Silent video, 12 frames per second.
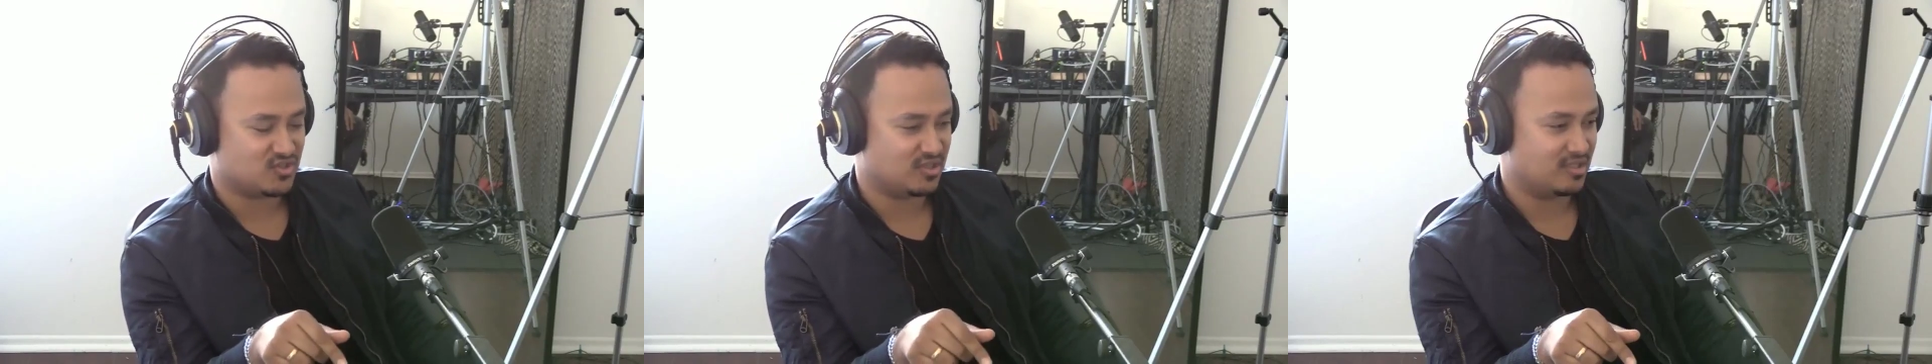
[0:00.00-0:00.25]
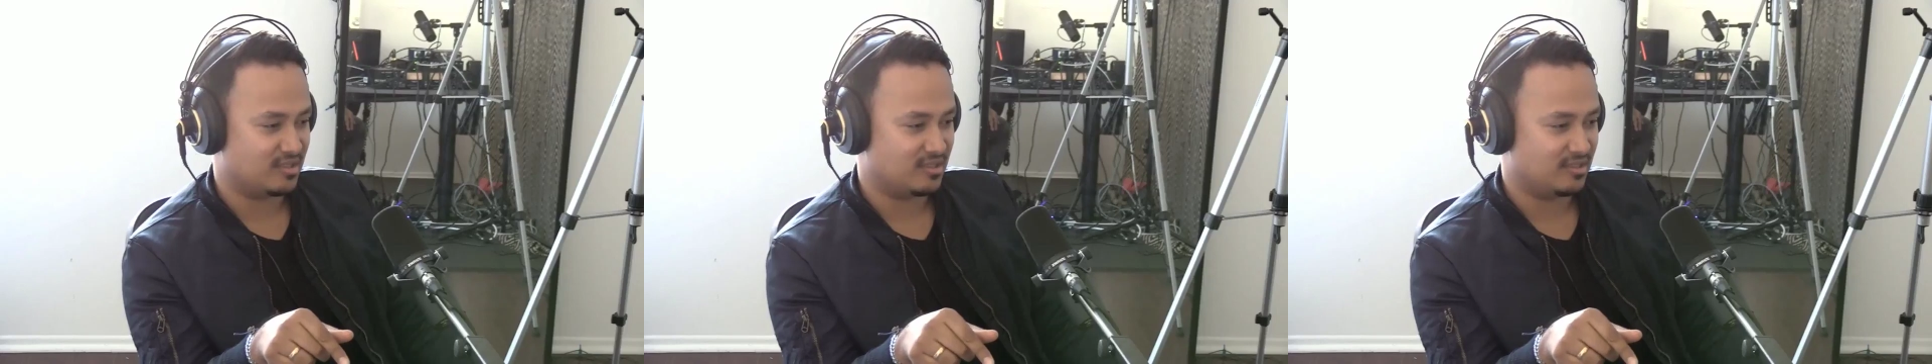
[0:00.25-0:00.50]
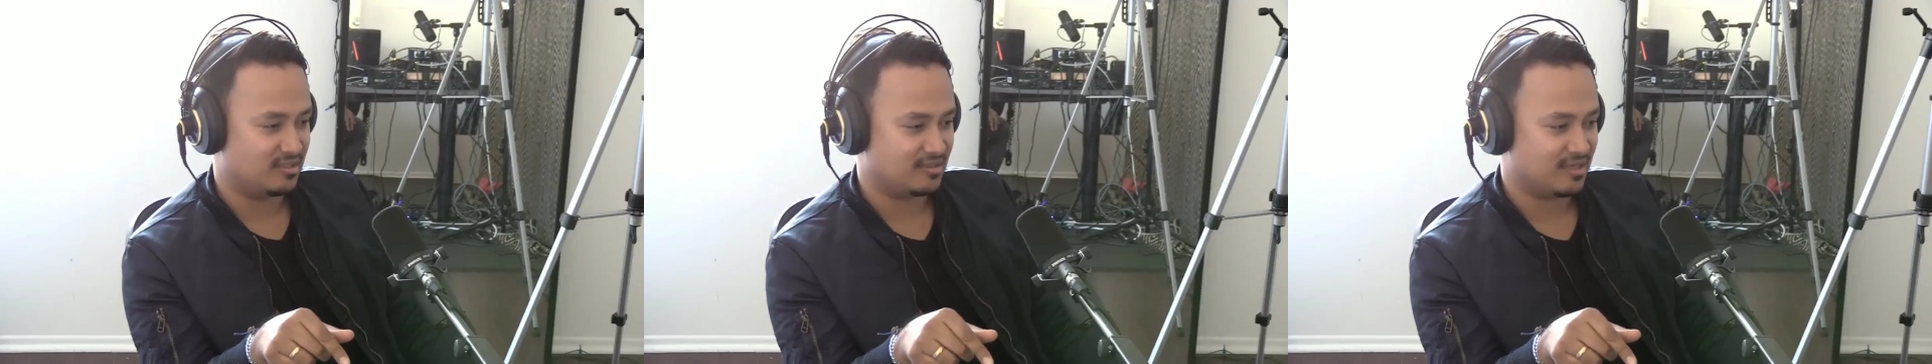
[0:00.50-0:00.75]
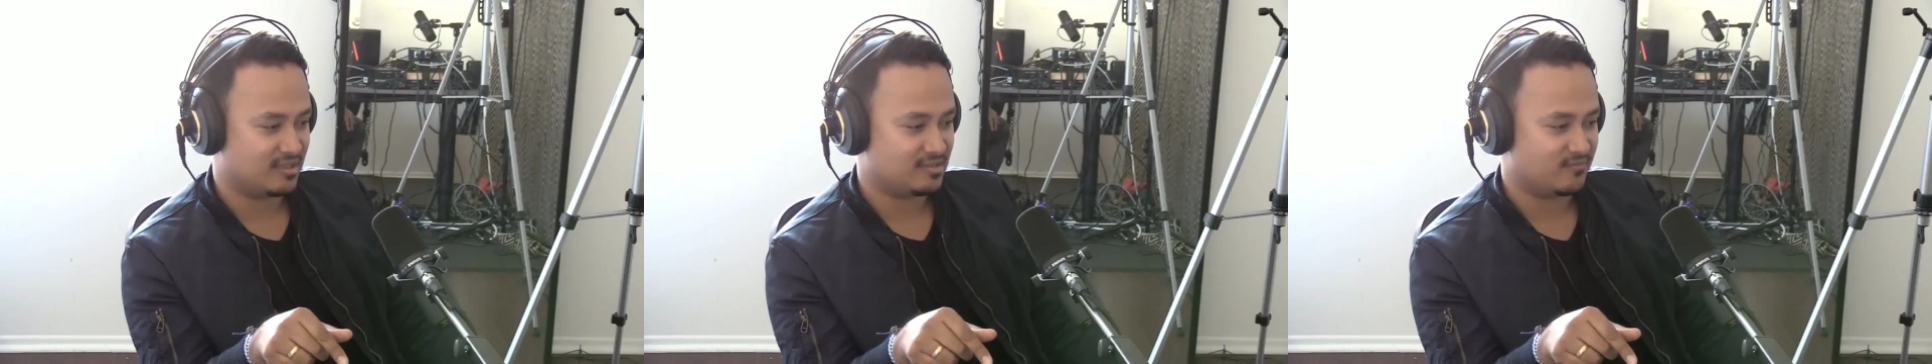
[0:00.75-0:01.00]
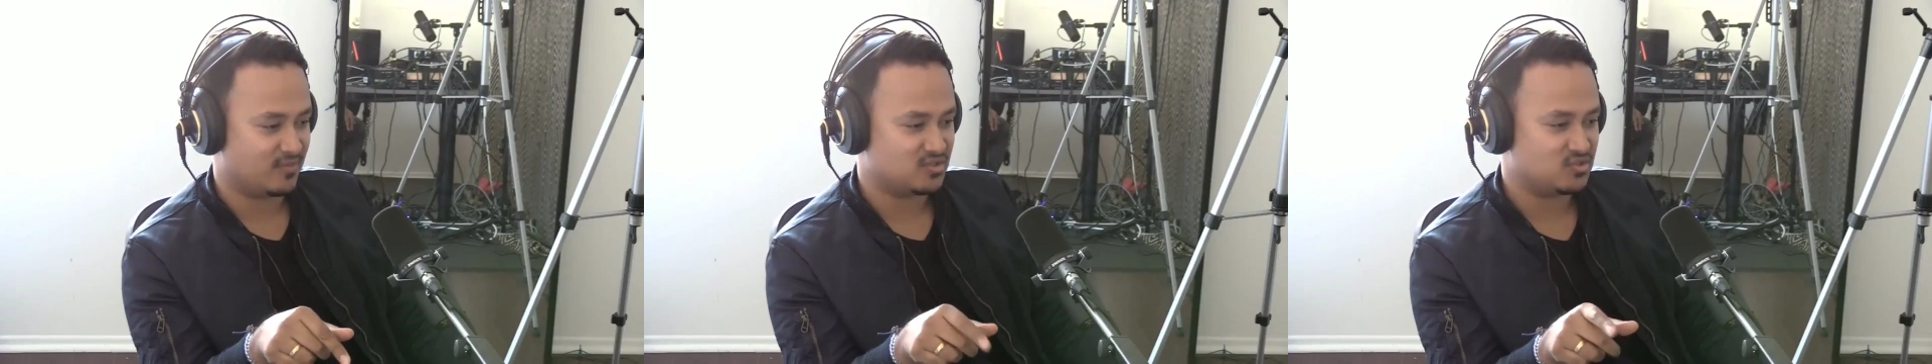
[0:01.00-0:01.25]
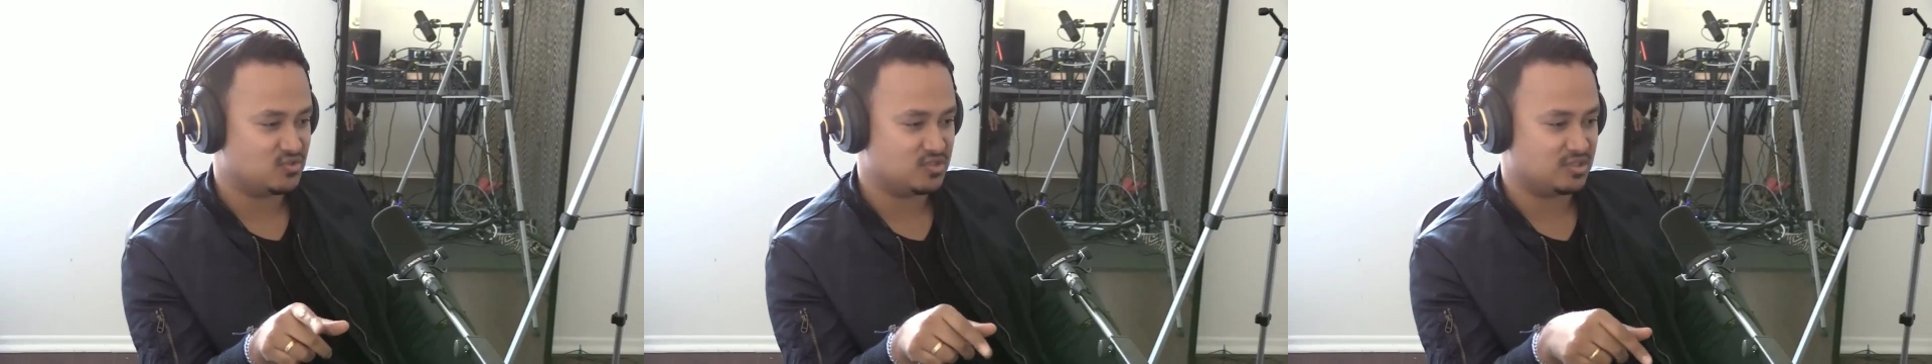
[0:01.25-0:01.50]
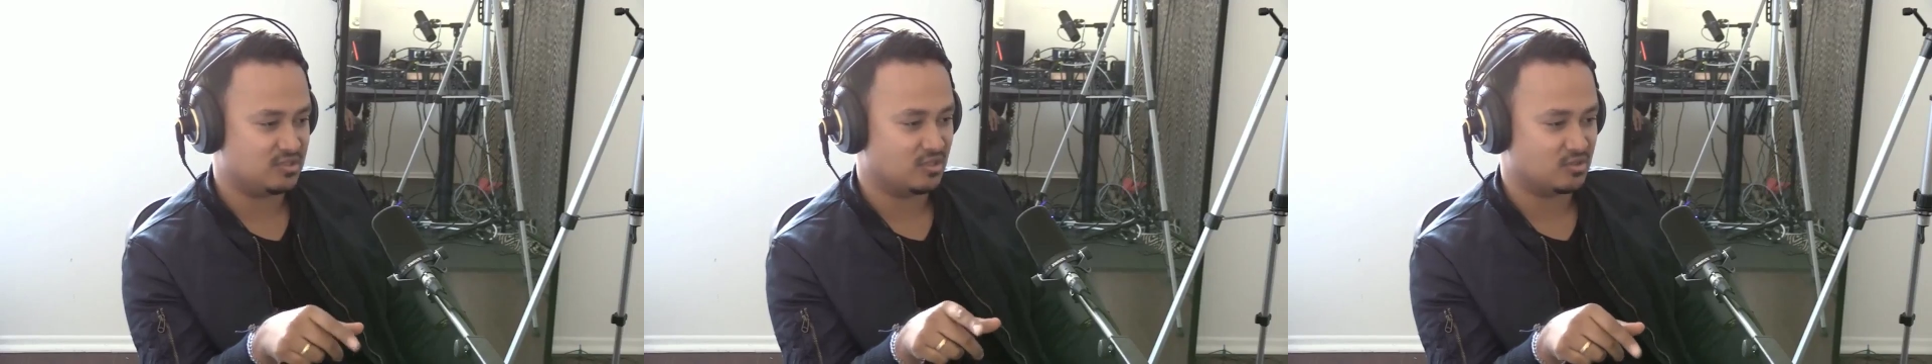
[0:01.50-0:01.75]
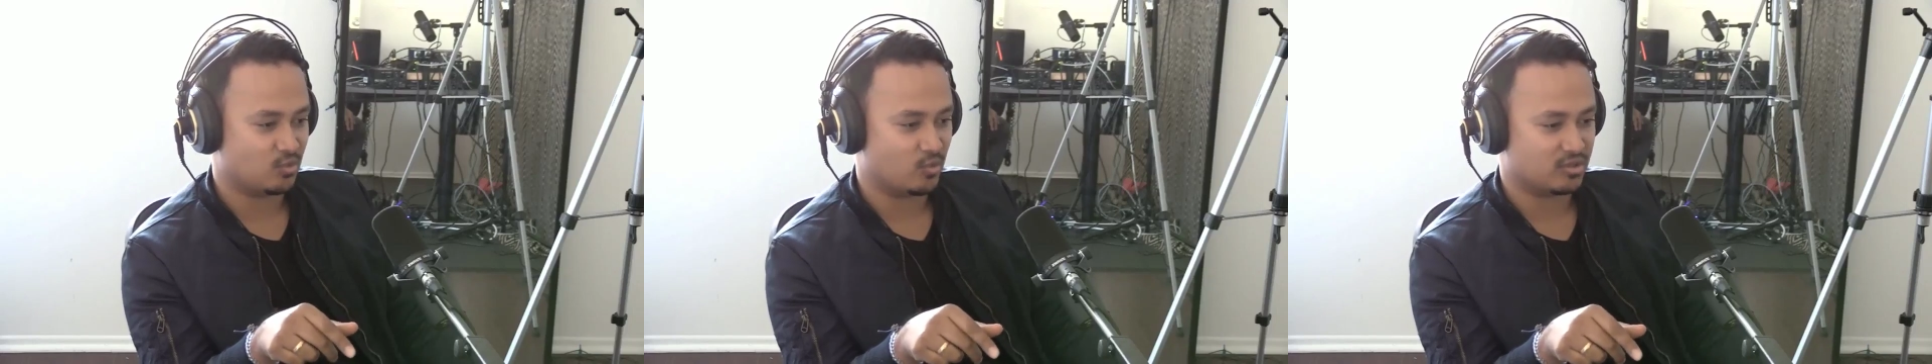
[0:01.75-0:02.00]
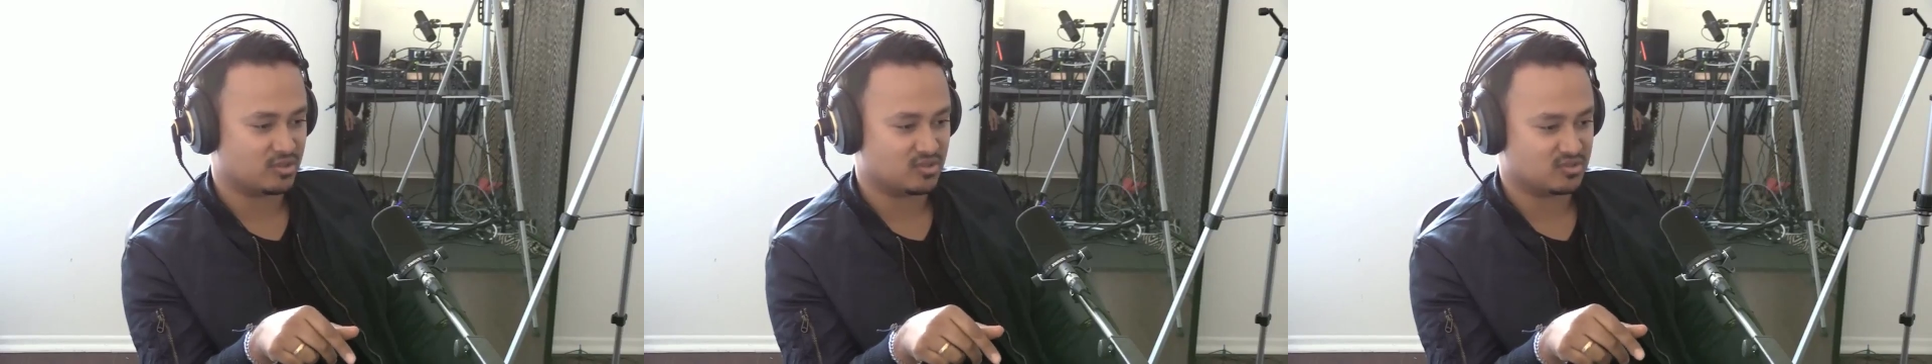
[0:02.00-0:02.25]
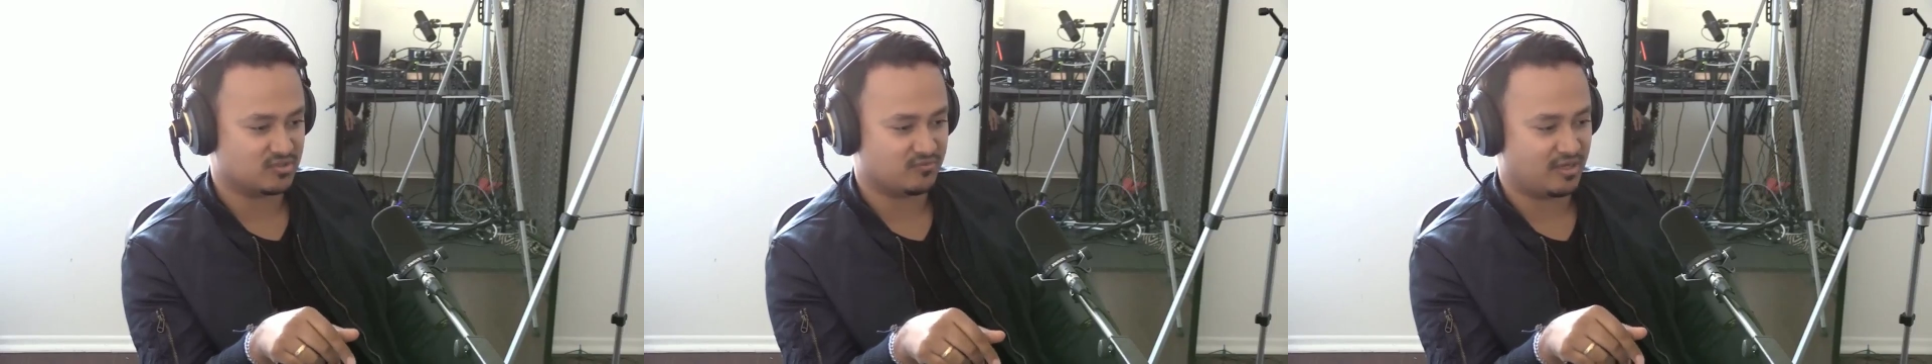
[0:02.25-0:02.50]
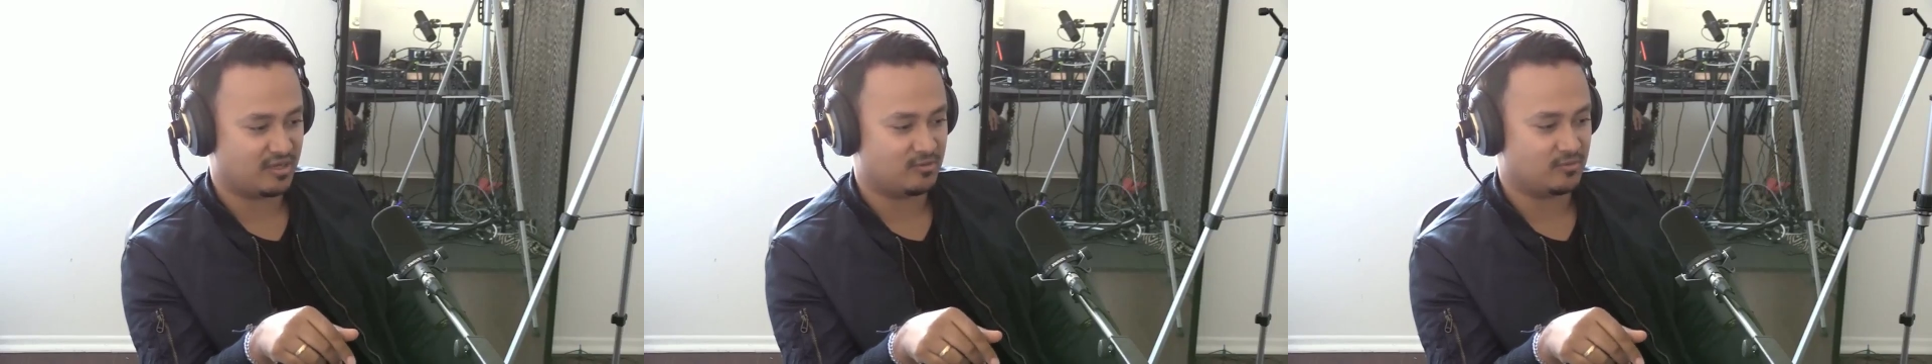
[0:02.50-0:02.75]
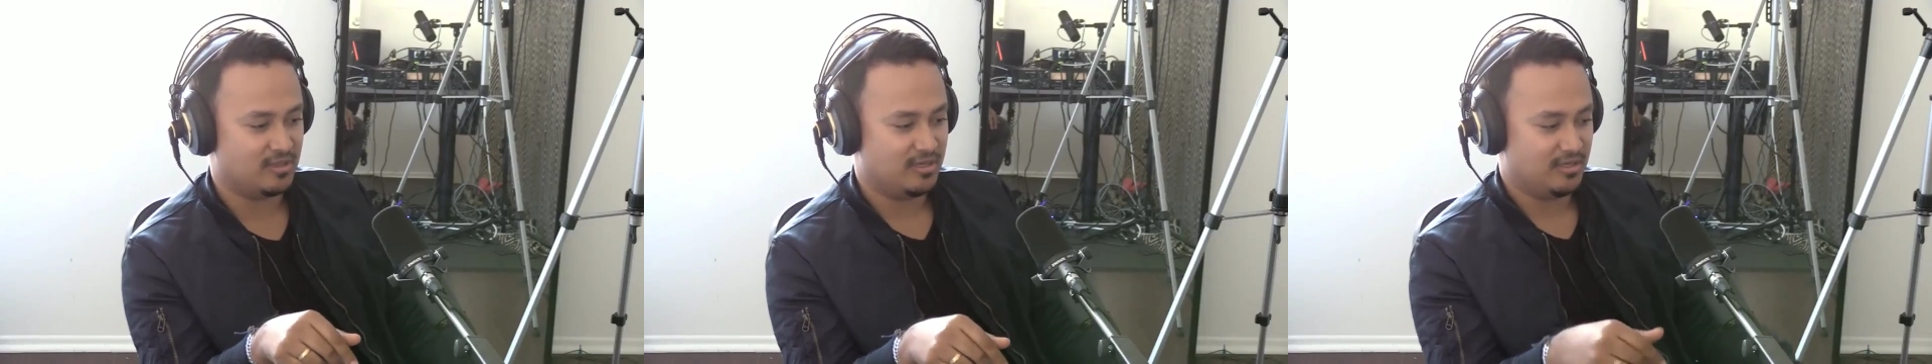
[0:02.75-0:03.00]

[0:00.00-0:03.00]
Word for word: it, it, it, kind of lets you see the underworkings of how